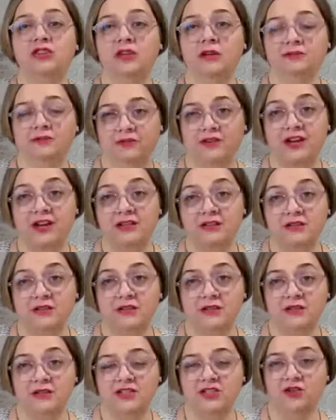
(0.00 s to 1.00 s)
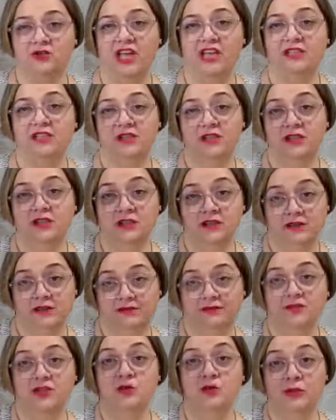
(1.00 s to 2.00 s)
difference, so that's the
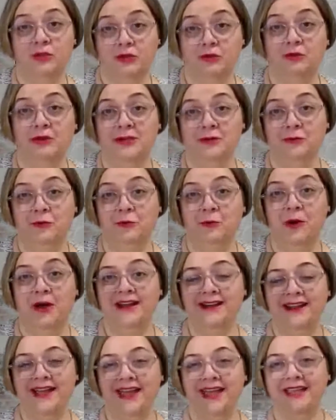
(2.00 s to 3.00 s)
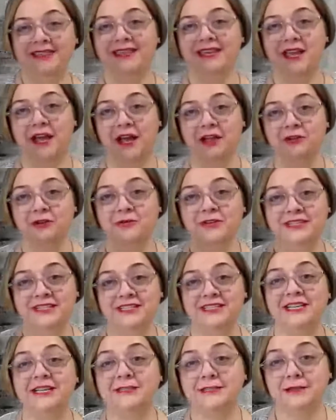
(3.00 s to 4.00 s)
difference between one and the other,
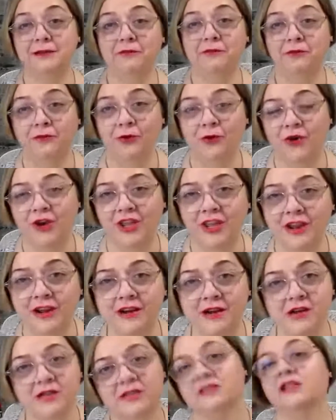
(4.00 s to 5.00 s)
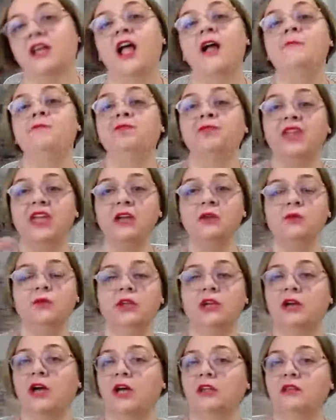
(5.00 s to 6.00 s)
was 64 years, and
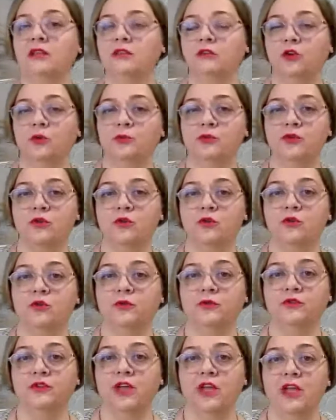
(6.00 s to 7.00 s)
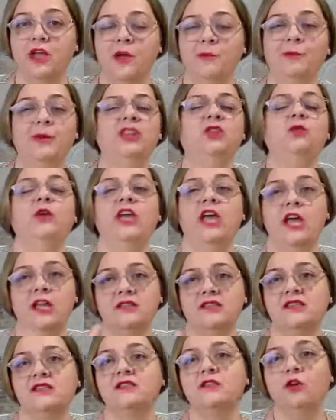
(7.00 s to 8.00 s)
we got it approved. But we
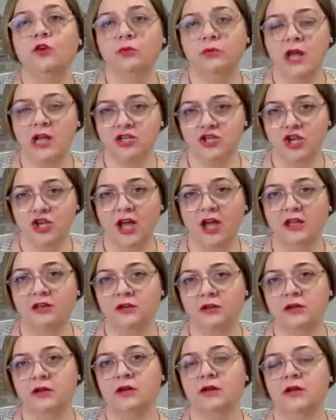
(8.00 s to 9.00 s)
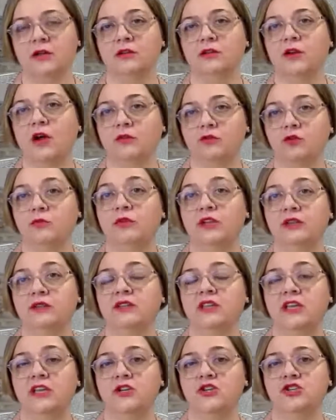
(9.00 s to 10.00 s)
had so much other
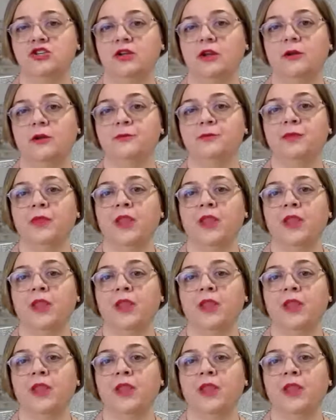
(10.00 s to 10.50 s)
documentation.